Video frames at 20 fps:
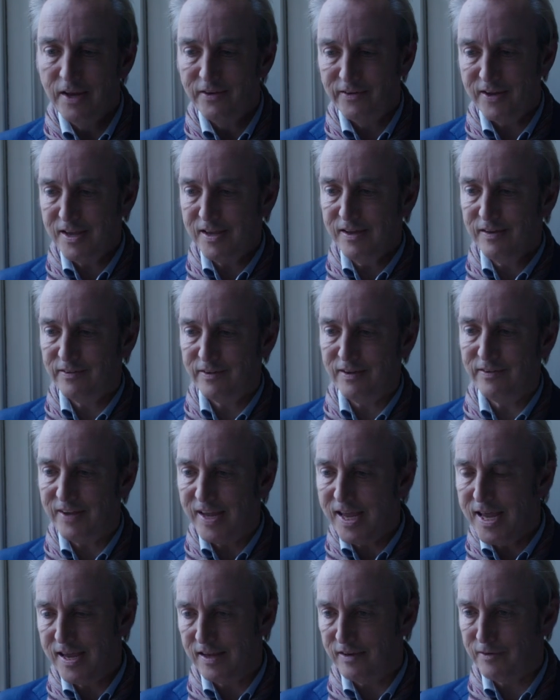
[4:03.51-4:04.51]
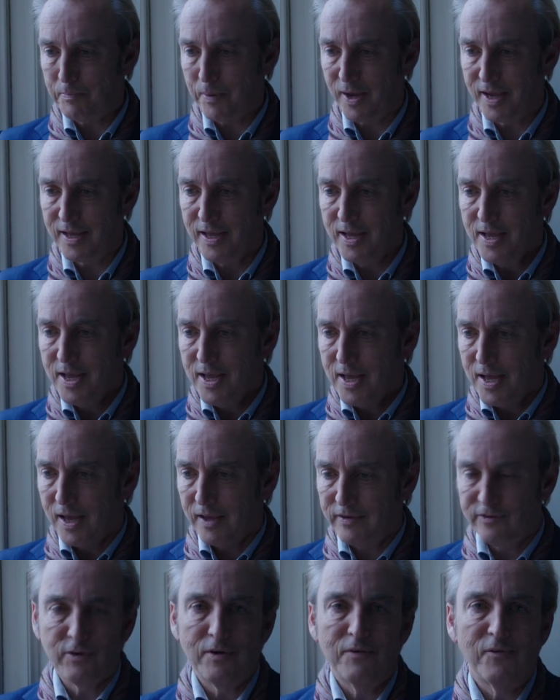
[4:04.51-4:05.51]
Dickens is hit by
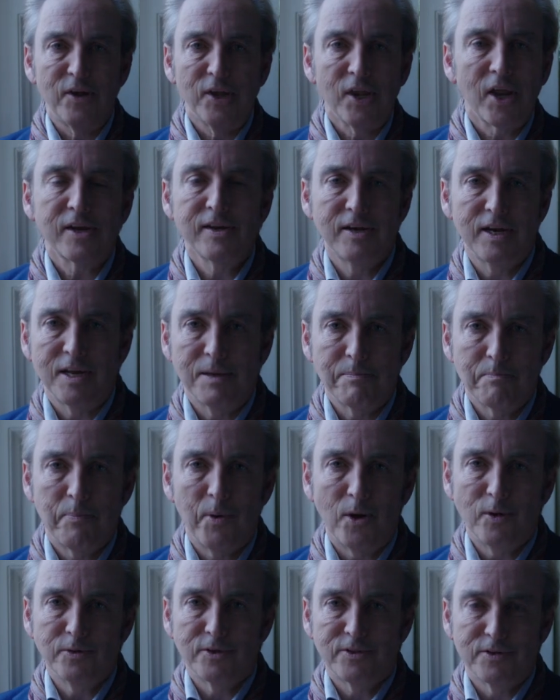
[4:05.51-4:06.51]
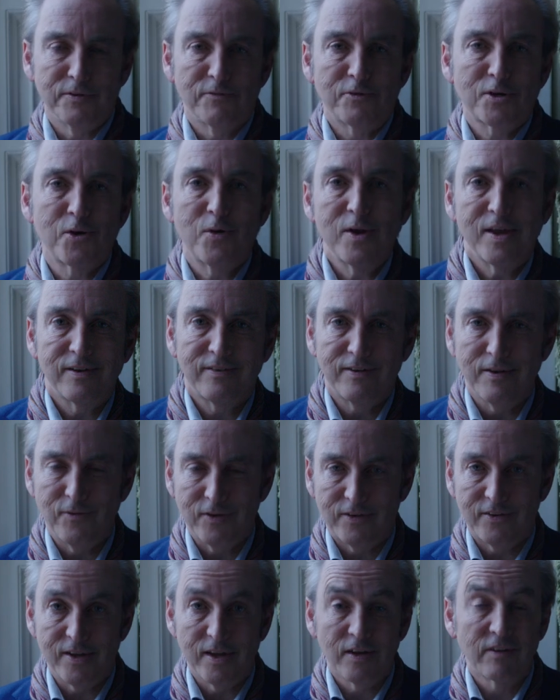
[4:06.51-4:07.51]
a sort of lightning bolt of
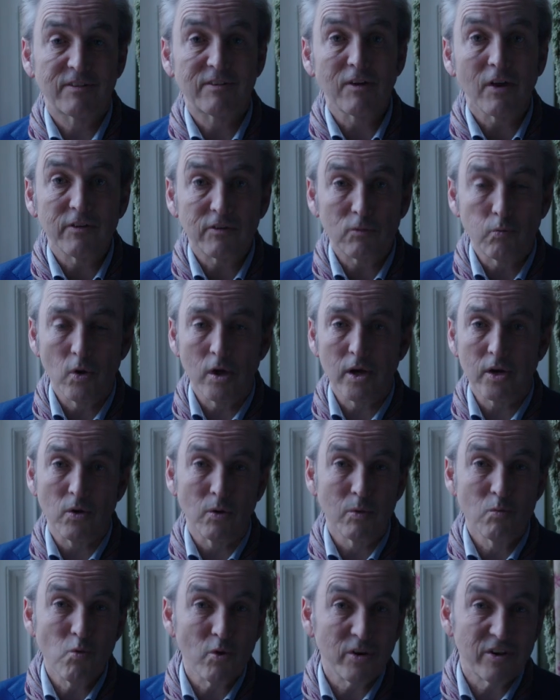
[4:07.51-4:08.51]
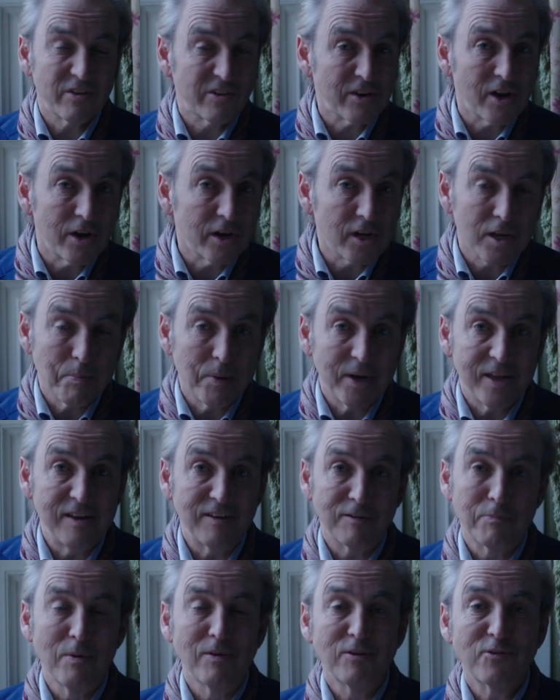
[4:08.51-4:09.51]
creativity and starts work on what is arguably
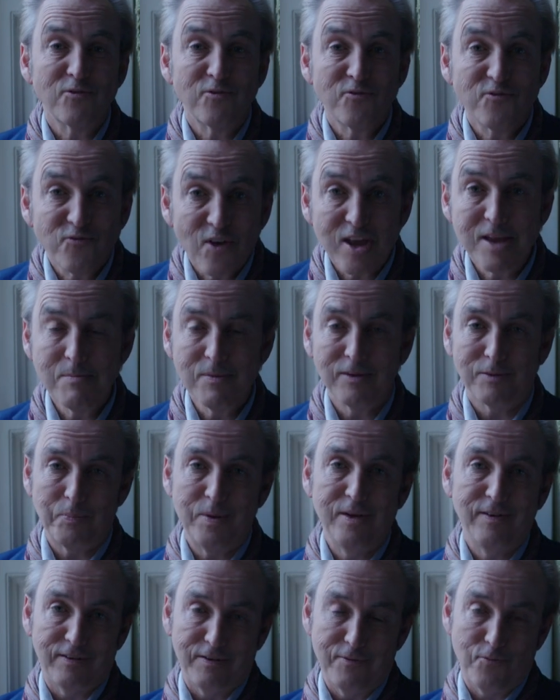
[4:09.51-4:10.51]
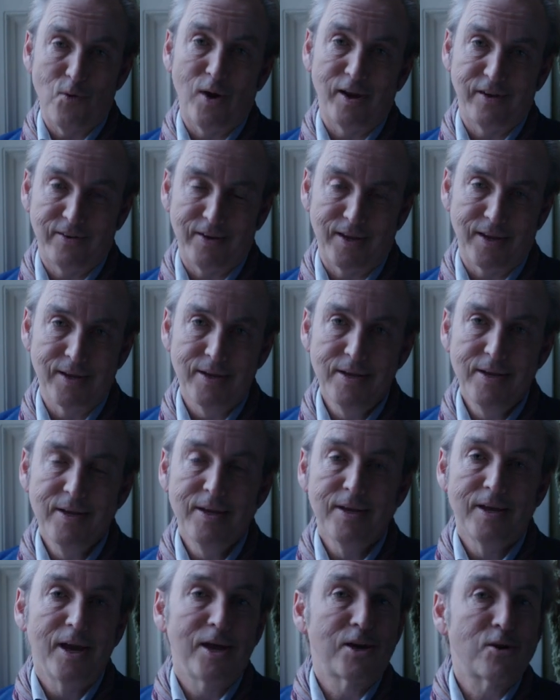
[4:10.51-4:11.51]
his most famous piece of writing,
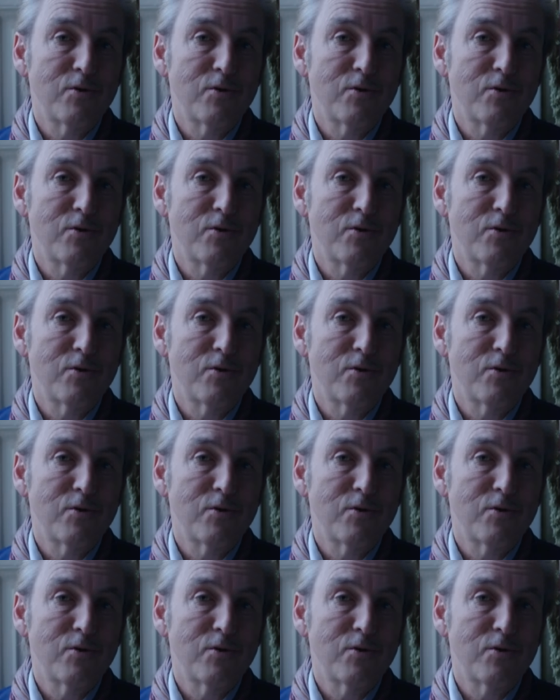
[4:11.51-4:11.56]
A